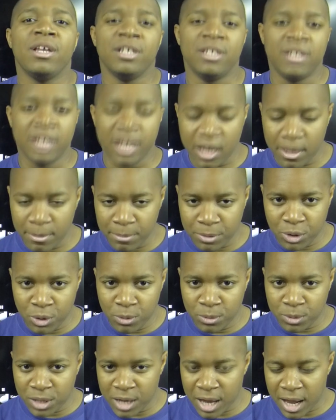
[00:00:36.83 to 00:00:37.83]
dig up
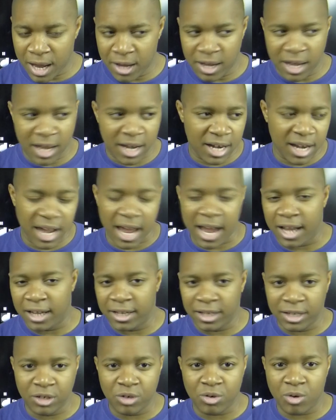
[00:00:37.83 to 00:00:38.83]
Doomsday in an
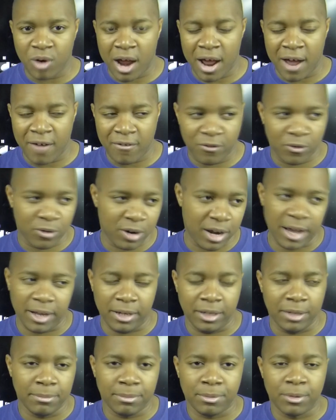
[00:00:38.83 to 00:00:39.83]
alien craft or an
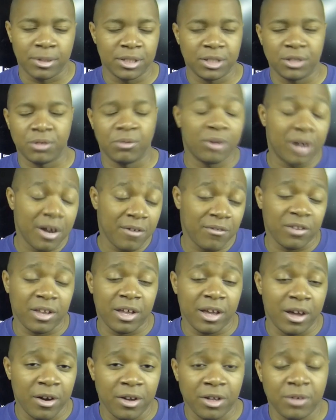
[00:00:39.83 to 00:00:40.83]
alien prison or whatever the
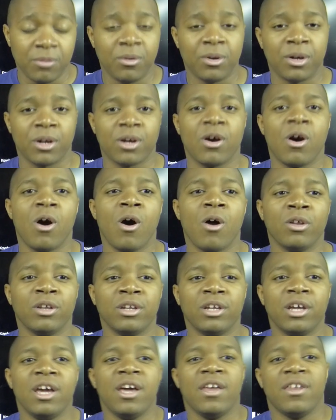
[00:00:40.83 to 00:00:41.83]
hell you want to call it.